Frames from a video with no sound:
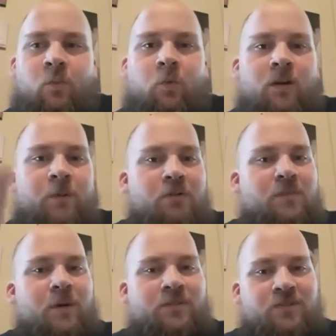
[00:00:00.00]
one
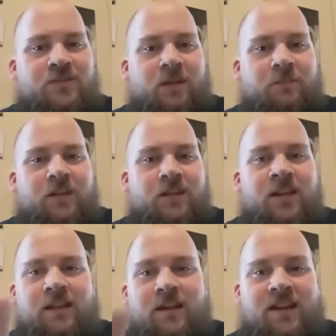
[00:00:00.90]
Pokemon will do something
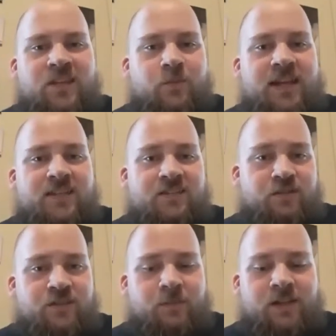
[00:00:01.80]
and then the next one has to do
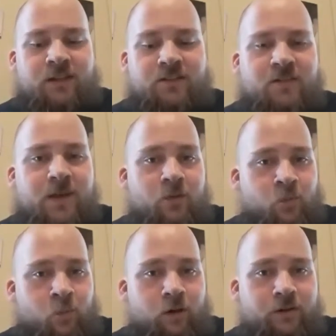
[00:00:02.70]
something else to make it
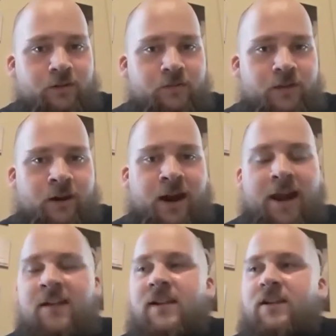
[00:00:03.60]
work. All
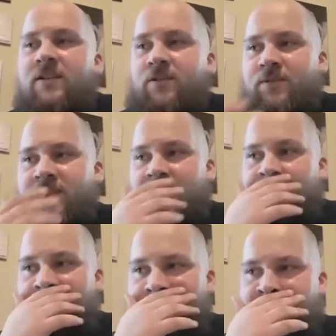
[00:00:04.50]
right. So
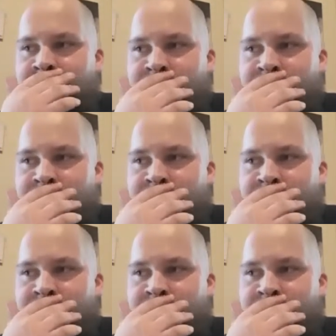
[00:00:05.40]
say